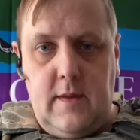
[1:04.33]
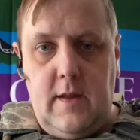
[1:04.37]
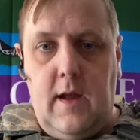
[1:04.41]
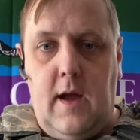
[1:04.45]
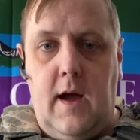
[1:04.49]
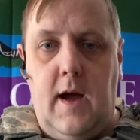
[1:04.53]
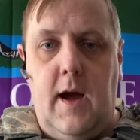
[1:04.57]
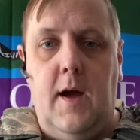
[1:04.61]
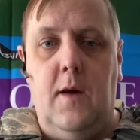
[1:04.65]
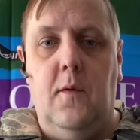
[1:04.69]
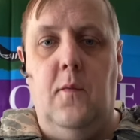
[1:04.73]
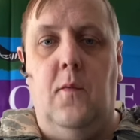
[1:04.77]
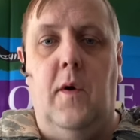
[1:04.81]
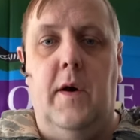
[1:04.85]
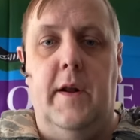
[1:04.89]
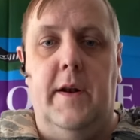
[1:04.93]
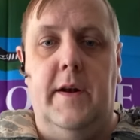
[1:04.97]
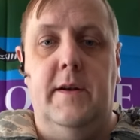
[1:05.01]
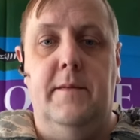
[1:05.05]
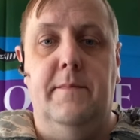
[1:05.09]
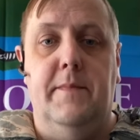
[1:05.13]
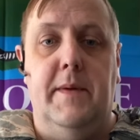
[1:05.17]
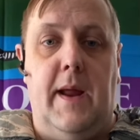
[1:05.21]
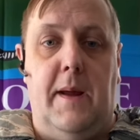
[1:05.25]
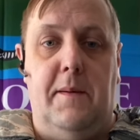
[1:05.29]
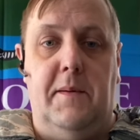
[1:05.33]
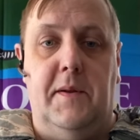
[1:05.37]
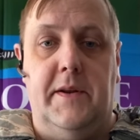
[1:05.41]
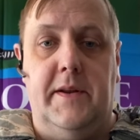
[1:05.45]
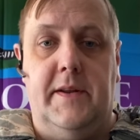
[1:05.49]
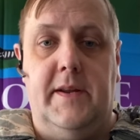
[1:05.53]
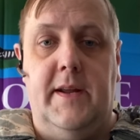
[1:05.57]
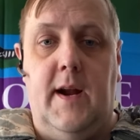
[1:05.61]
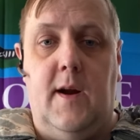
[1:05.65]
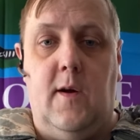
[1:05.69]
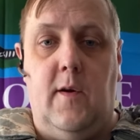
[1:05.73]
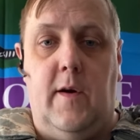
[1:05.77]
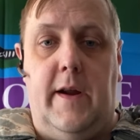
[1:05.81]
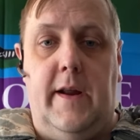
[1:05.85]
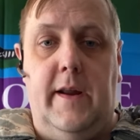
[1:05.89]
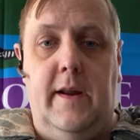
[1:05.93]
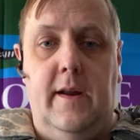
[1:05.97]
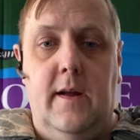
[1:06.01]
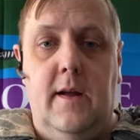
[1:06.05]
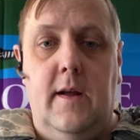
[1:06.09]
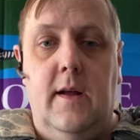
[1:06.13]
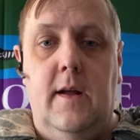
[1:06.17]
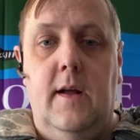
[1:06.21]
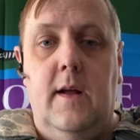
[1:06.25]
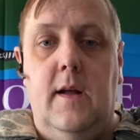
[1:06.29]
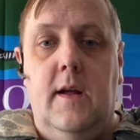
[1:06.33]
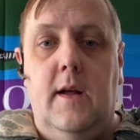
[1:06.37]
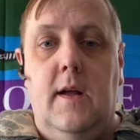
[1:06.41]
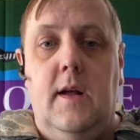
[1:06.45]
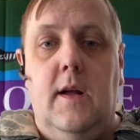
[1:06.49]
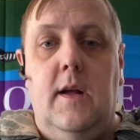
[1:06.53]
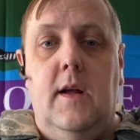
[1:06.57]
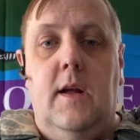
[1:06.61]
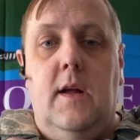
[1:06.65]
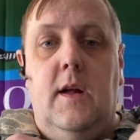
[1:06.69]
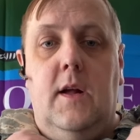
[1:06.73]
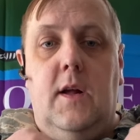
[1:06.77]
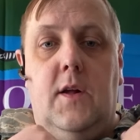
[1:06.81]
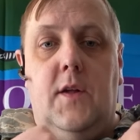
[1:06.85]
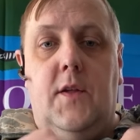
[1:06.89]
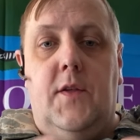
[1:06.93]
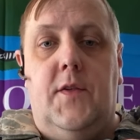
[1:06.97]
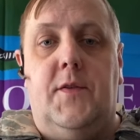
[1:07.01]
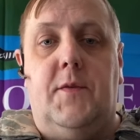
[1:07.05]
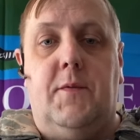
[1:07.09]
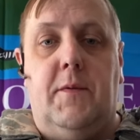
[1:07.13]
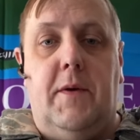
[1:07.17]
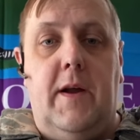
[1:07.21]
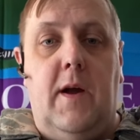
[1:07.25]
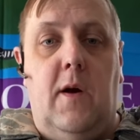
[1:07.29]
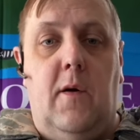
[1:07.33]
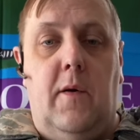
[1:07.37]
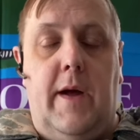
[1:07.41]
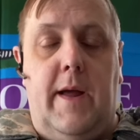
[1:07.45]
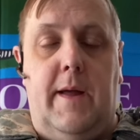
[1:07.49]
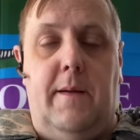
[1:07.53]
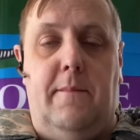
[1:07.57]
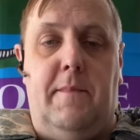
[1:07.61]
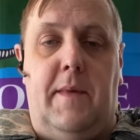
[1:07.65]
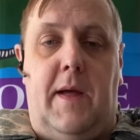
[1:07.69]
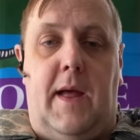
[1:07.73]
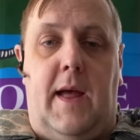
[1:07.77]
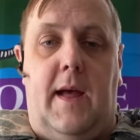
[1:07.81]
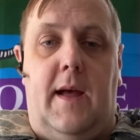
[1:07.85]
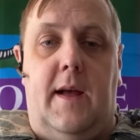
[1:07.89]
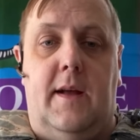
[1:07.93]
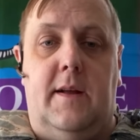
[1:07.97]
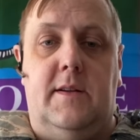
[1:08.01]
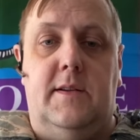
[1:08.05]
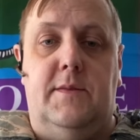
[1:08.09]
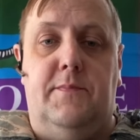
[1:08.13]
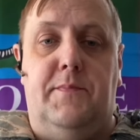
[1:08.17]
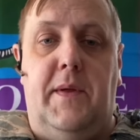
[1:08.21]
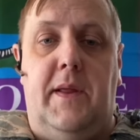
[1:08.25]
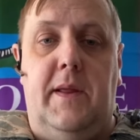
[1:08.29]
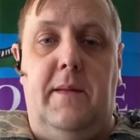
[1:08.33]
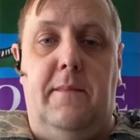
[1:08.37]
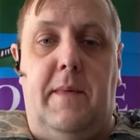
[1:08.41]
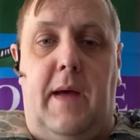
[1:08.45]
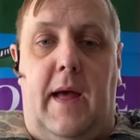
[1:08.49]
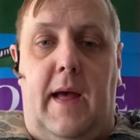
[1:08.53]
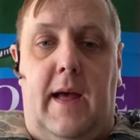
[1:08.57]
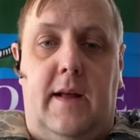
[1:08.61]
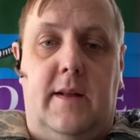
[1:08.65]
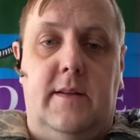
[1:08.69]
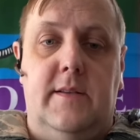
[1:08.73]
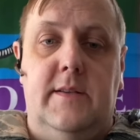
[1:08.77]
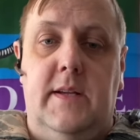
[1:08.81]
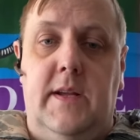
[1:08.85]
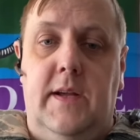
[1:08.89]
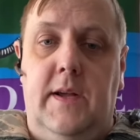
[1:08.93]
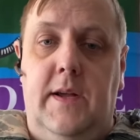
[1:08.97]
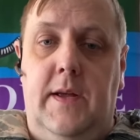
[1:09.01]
I wanted to be able to carry 308 mags, P mags,